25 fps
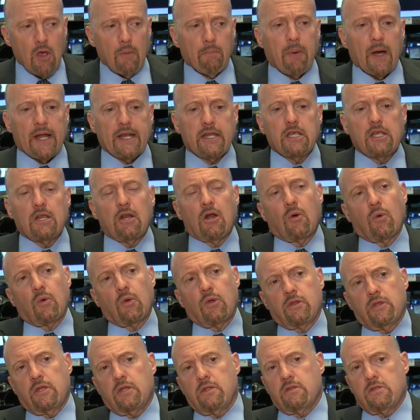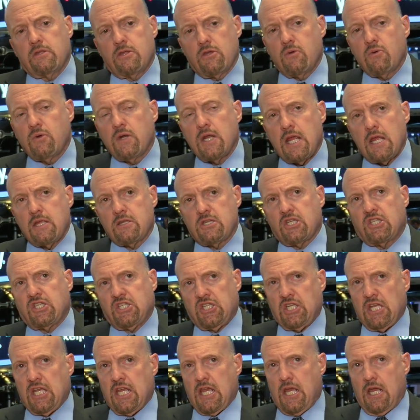But, you know, you need to
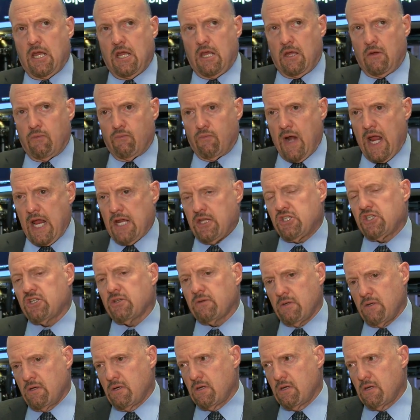see rates